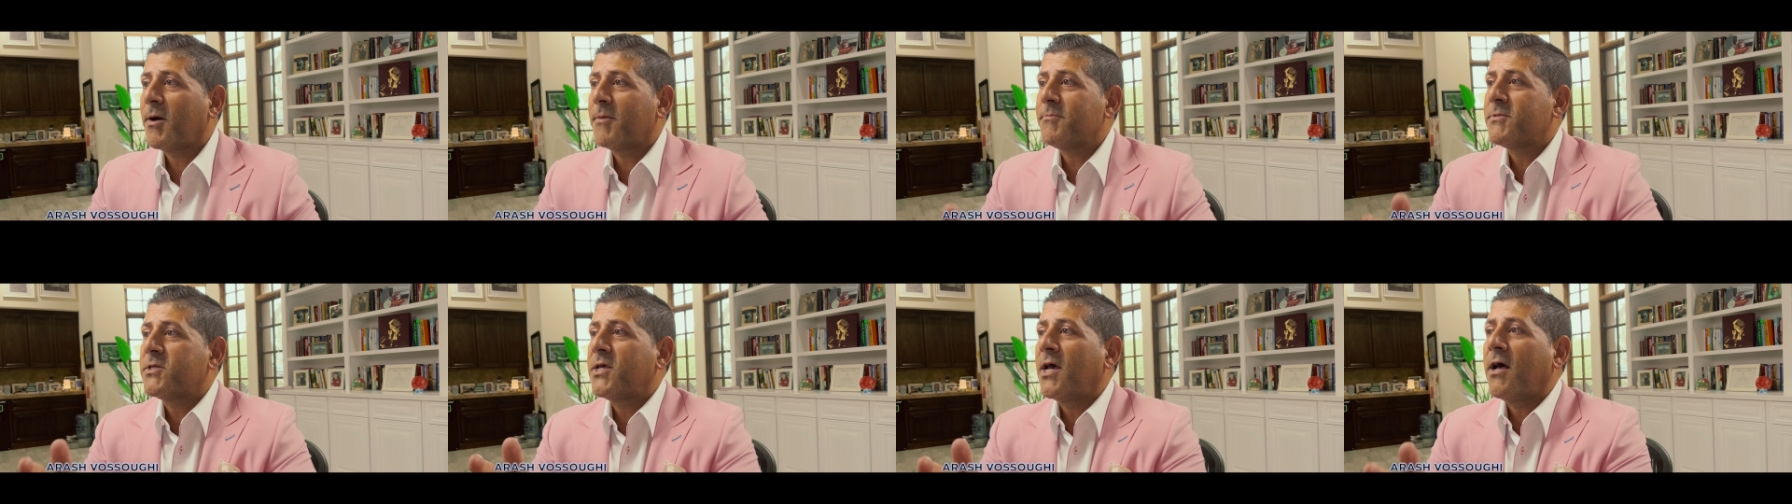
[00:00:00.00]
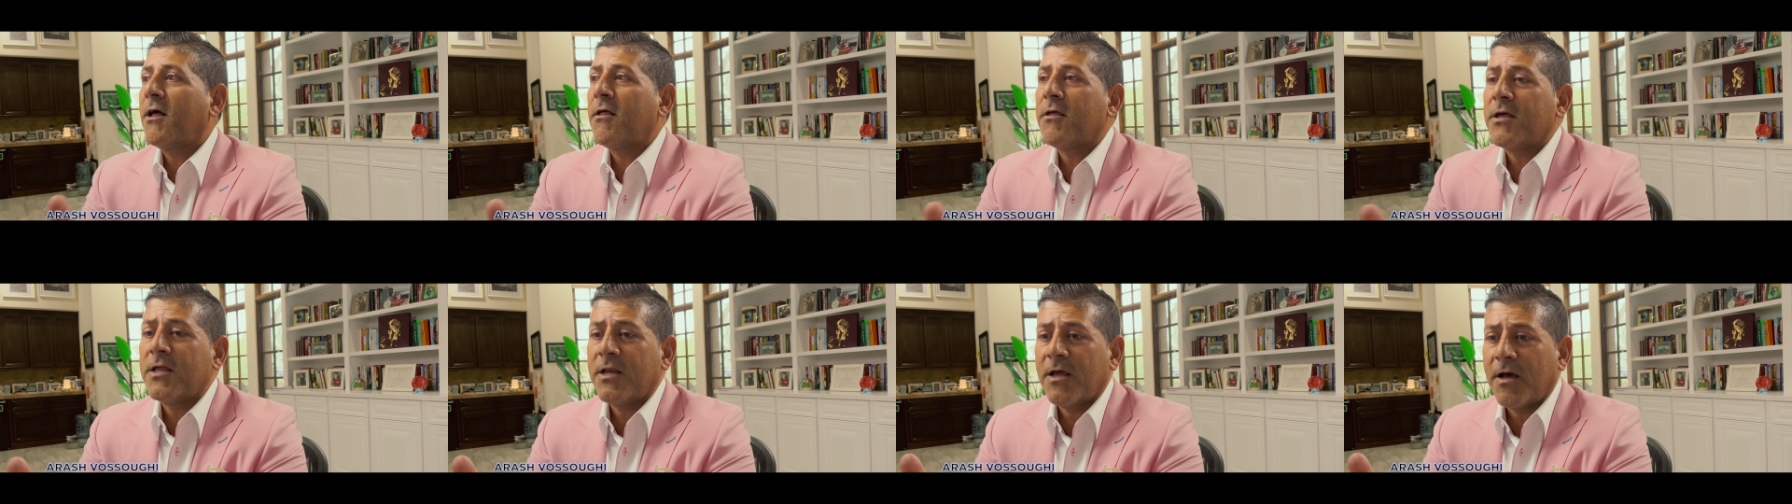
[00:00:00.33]
I'm
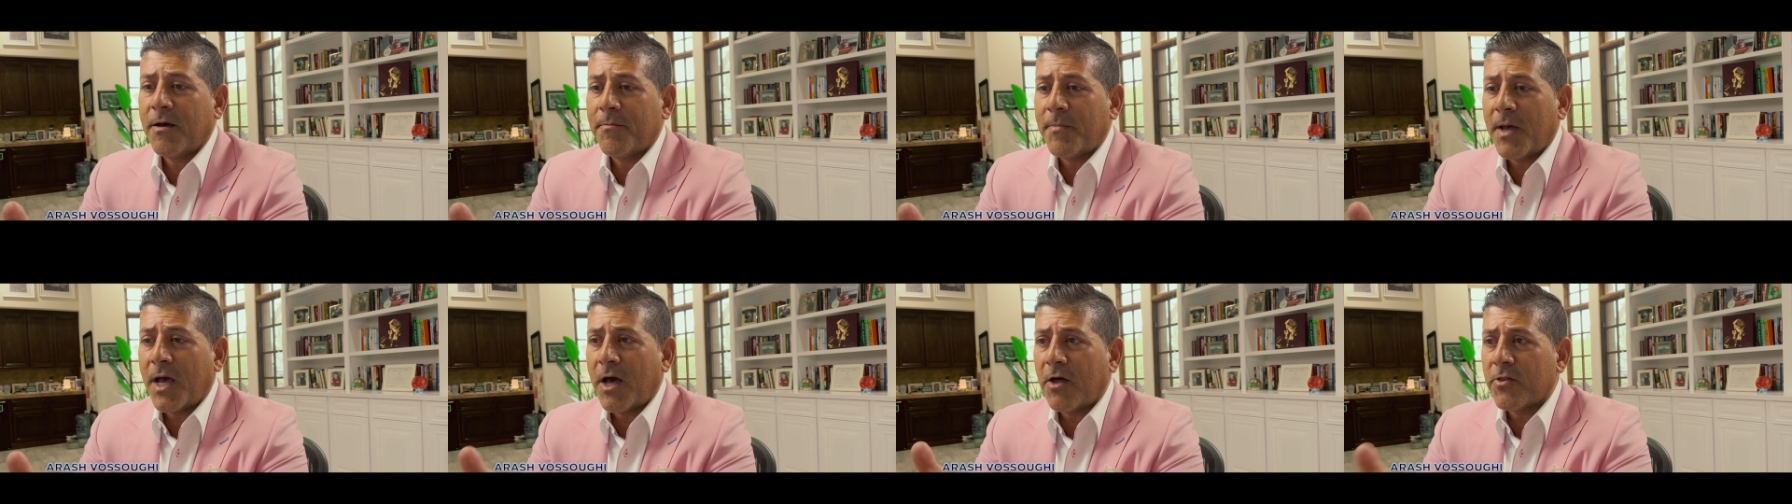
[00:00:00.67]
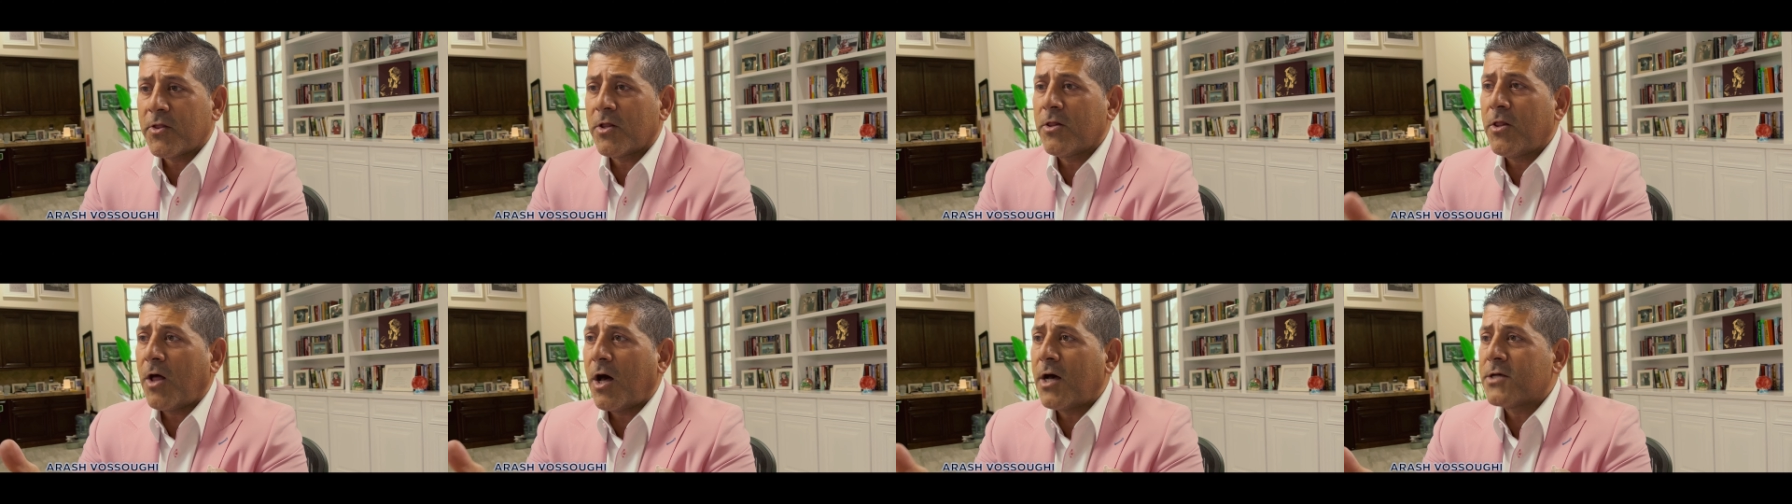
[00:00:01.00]
telling them how
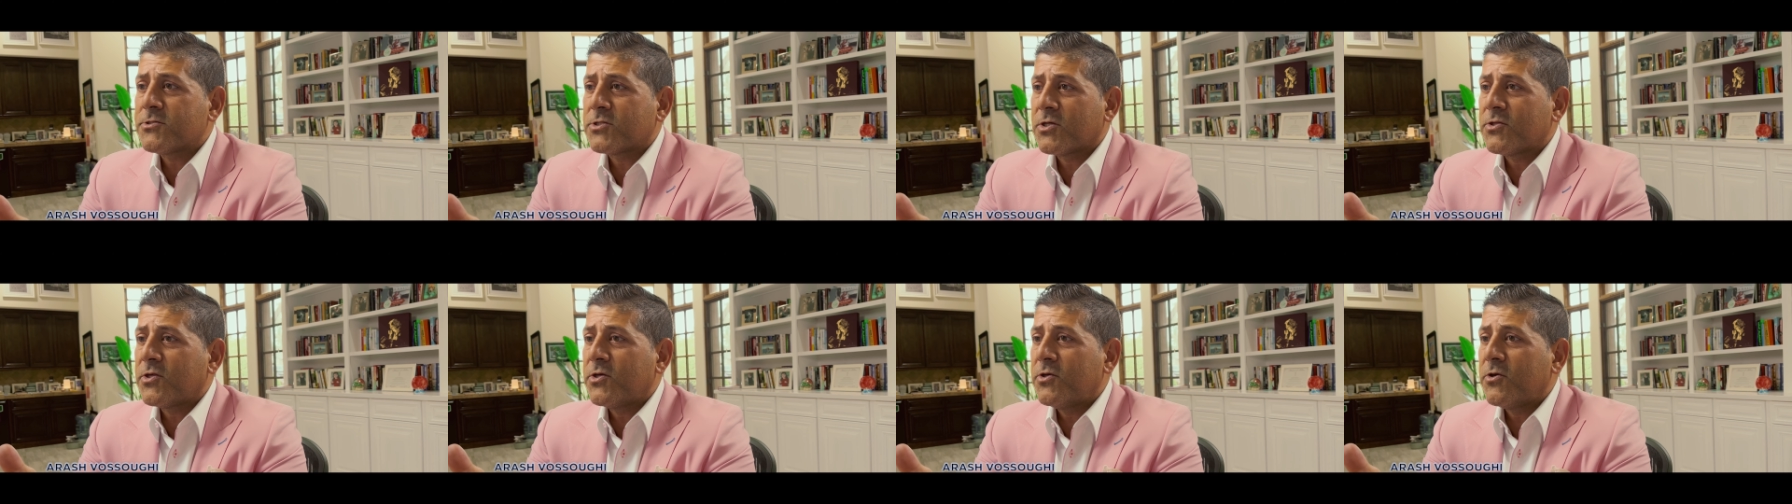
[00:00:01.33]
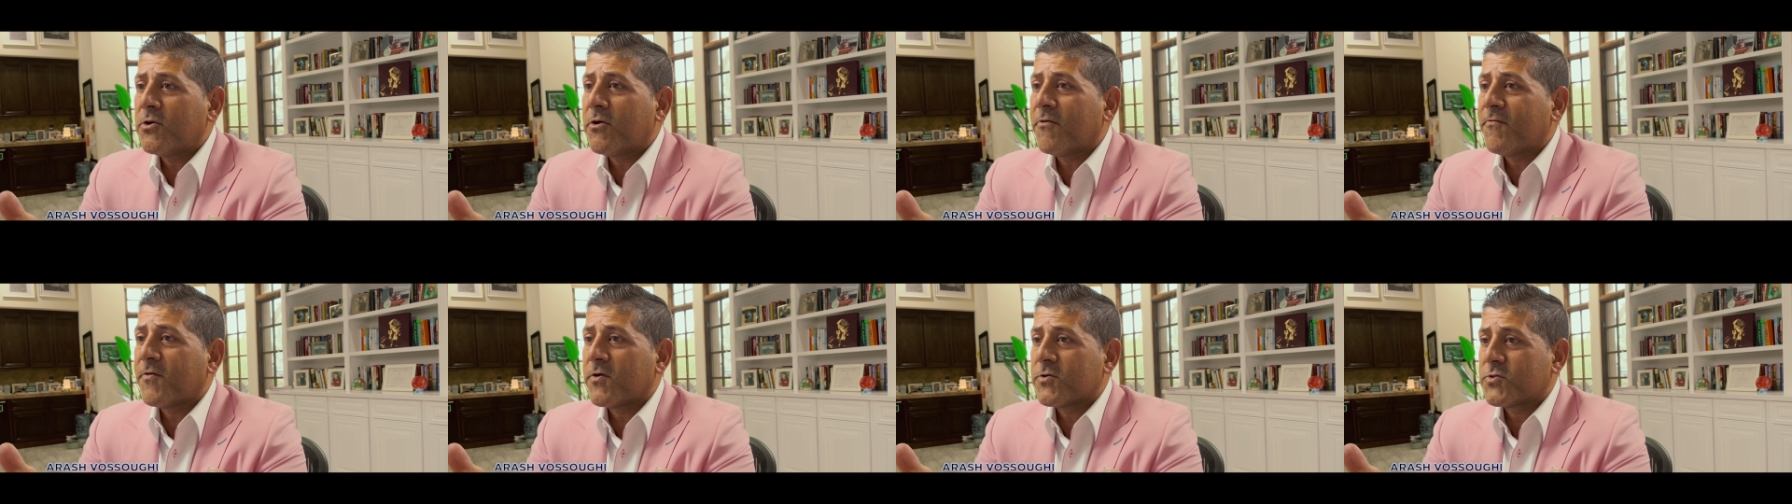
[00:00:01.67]
the laws of the
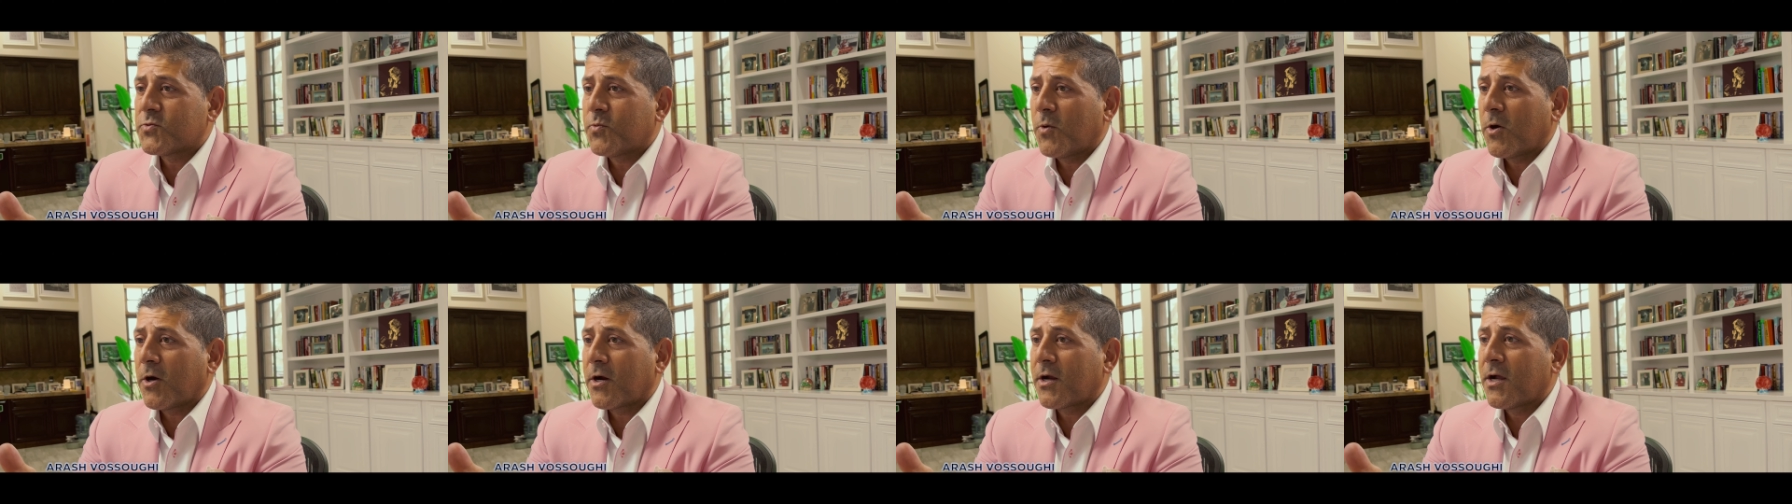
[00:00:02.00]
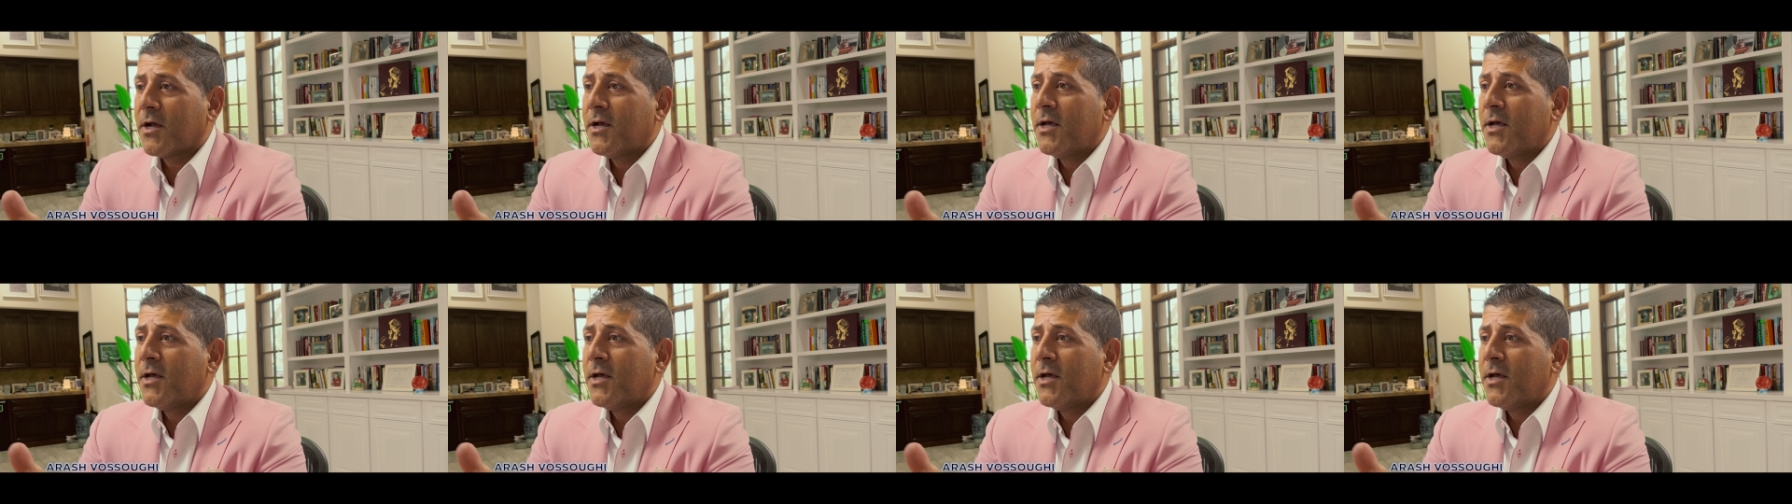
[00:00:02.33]
universe work.